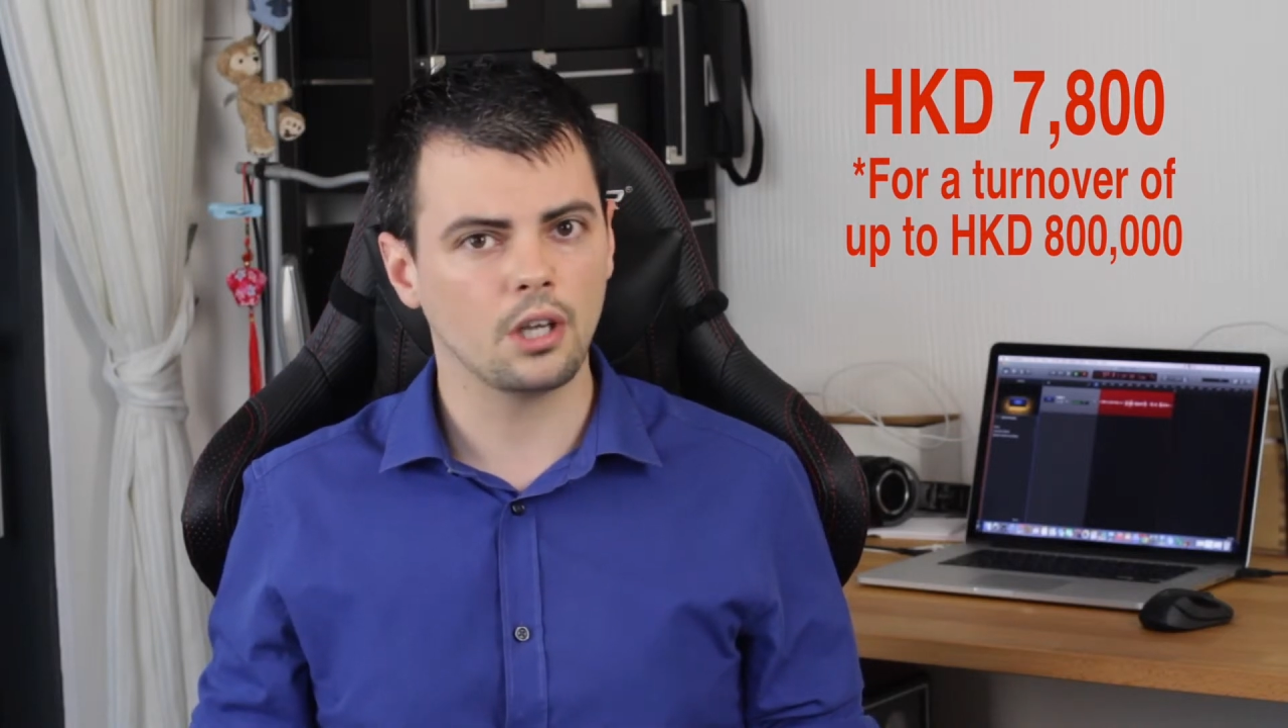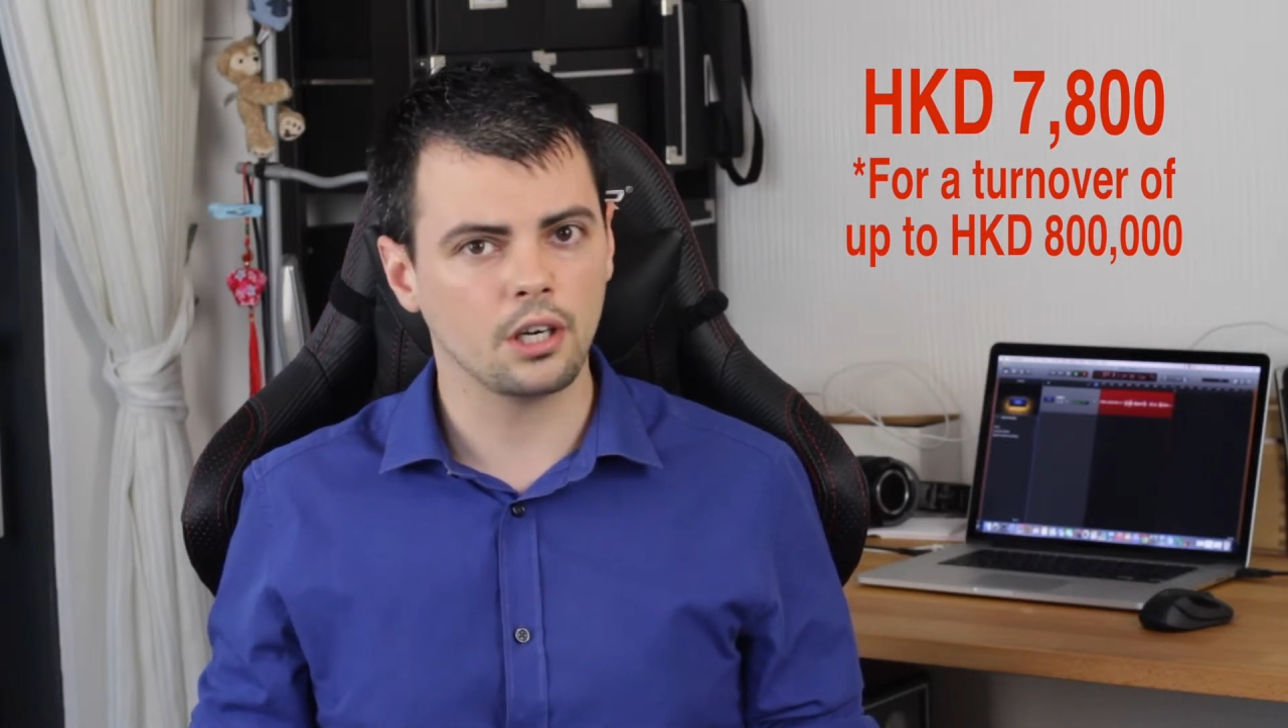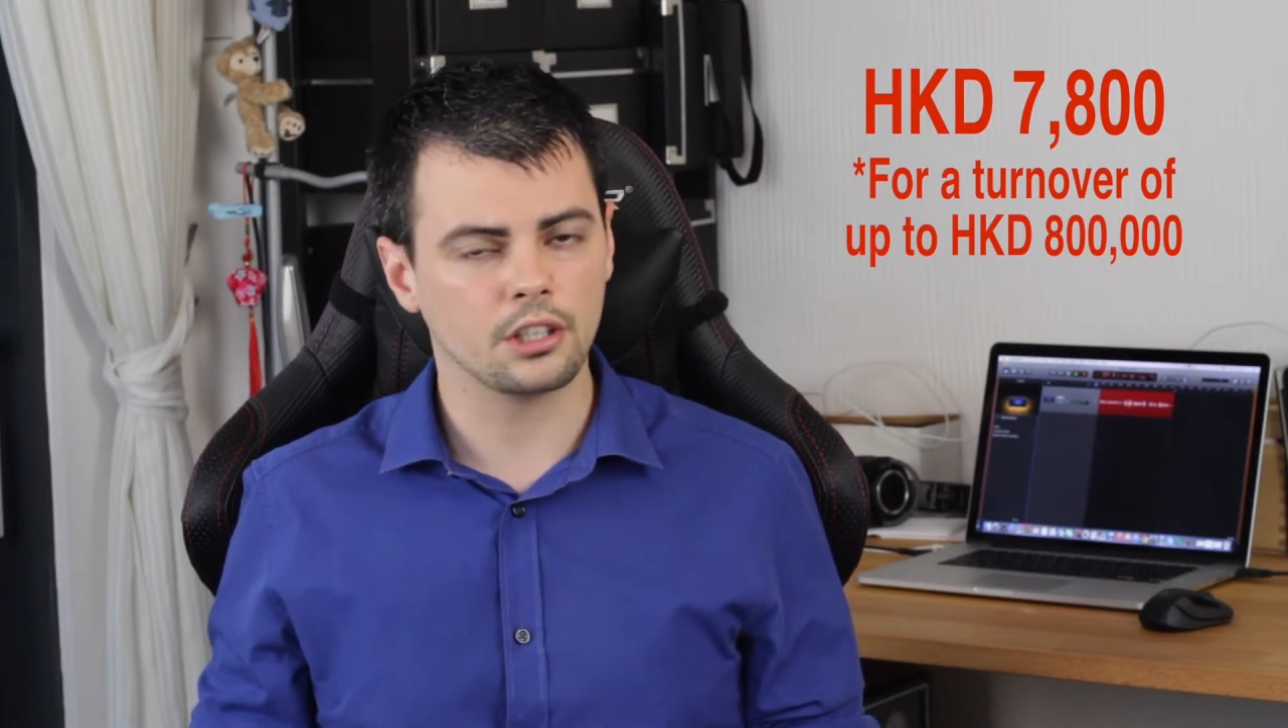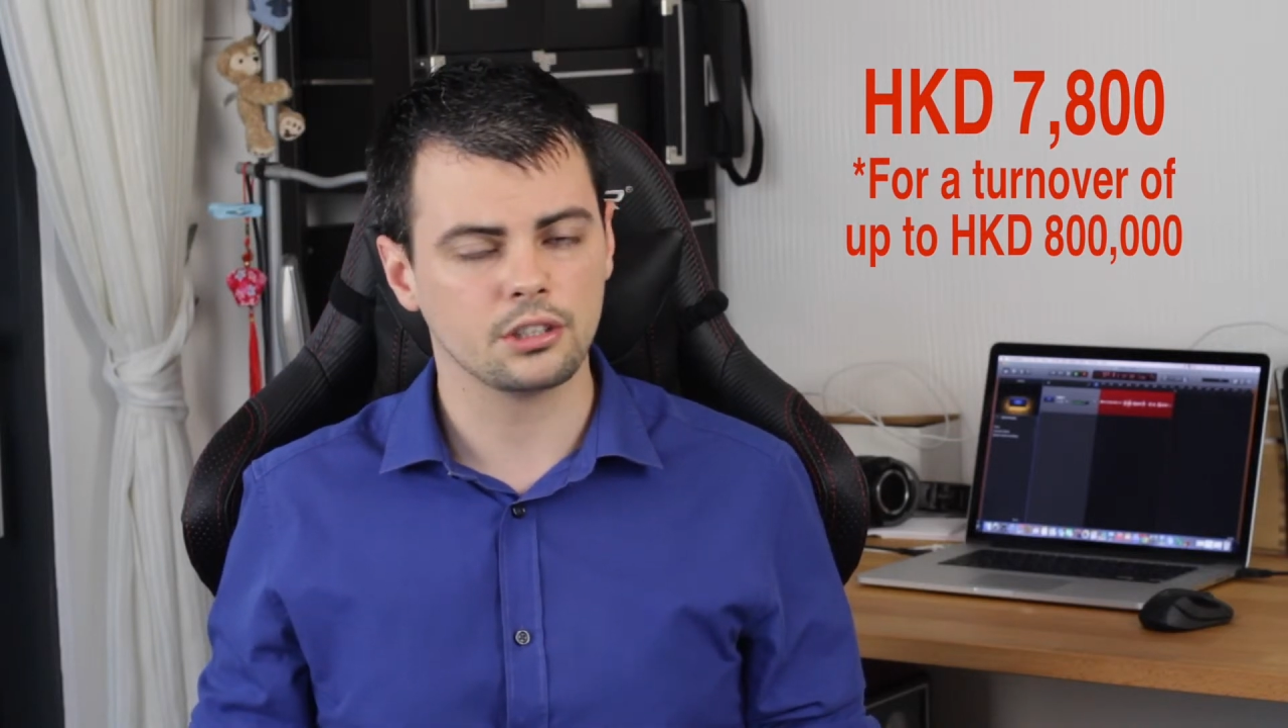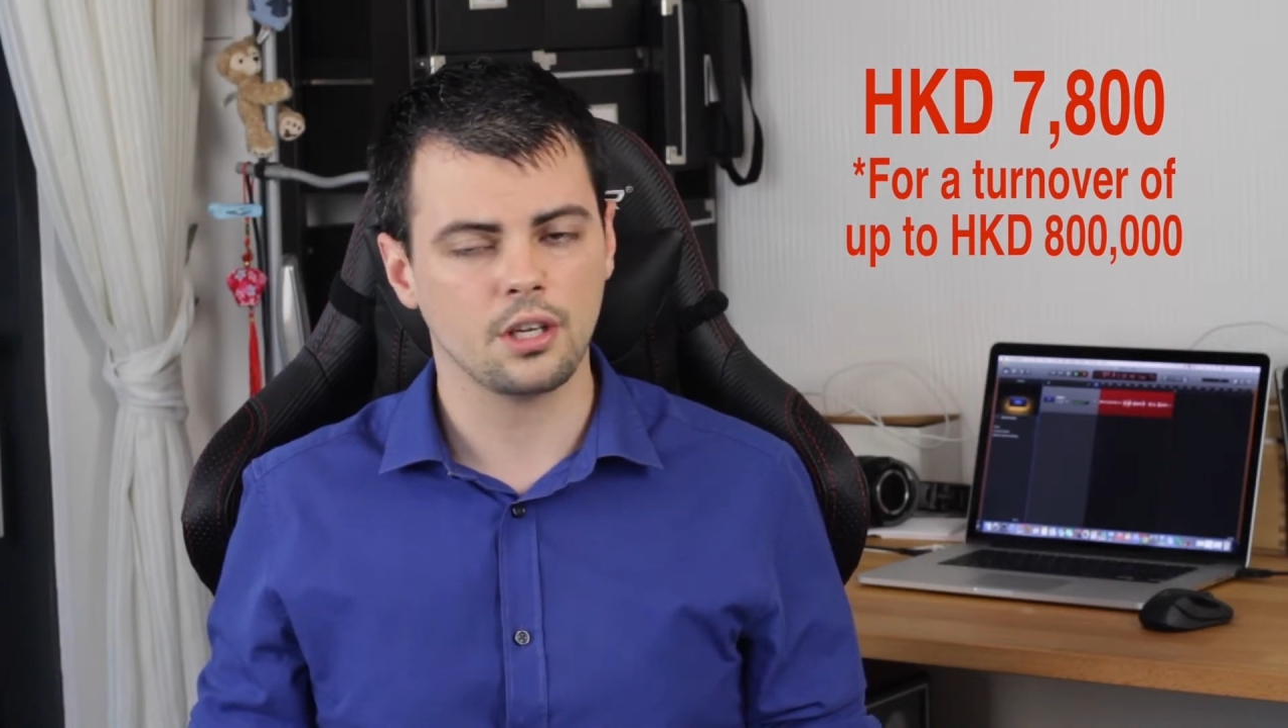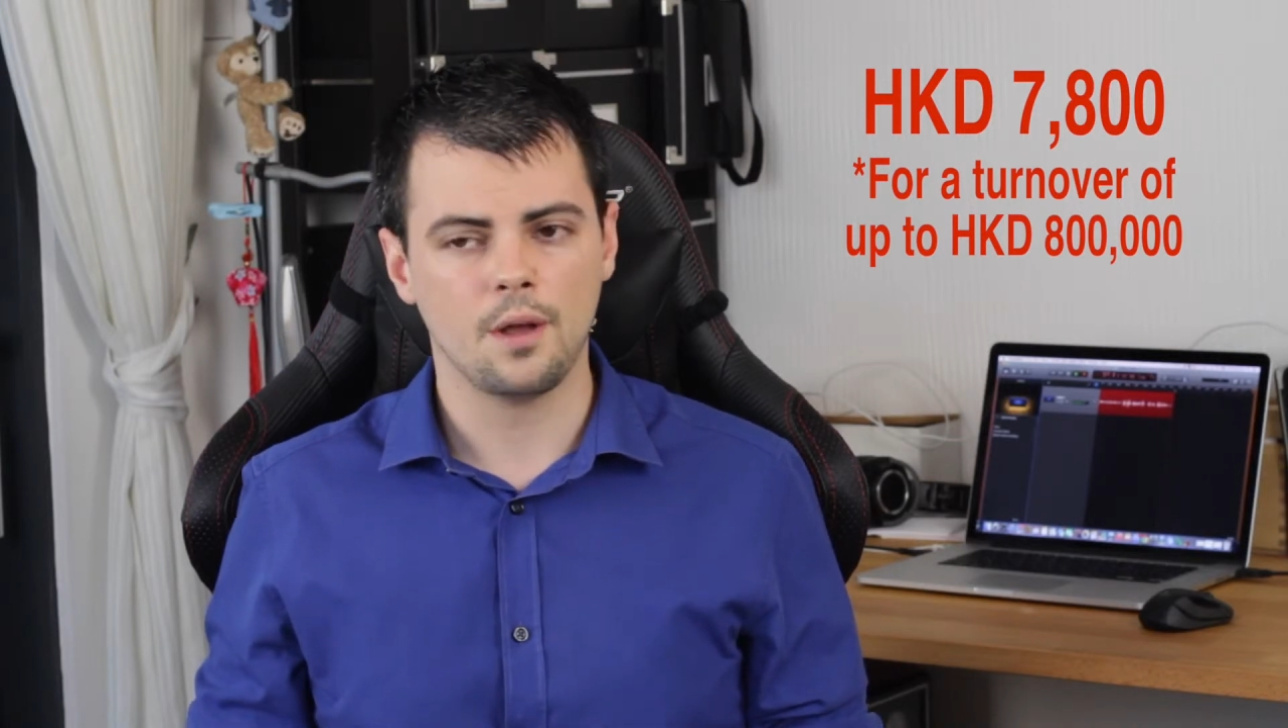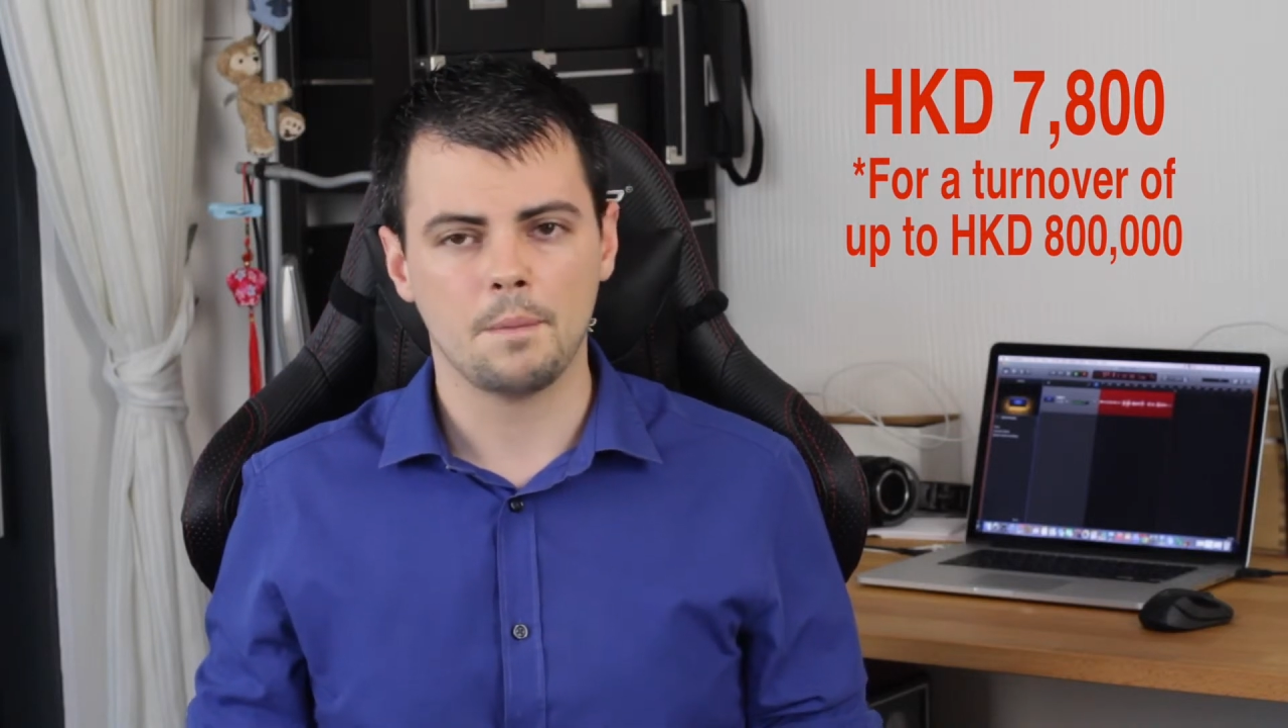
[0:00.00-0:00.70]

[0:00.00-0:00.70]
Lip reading: dollars,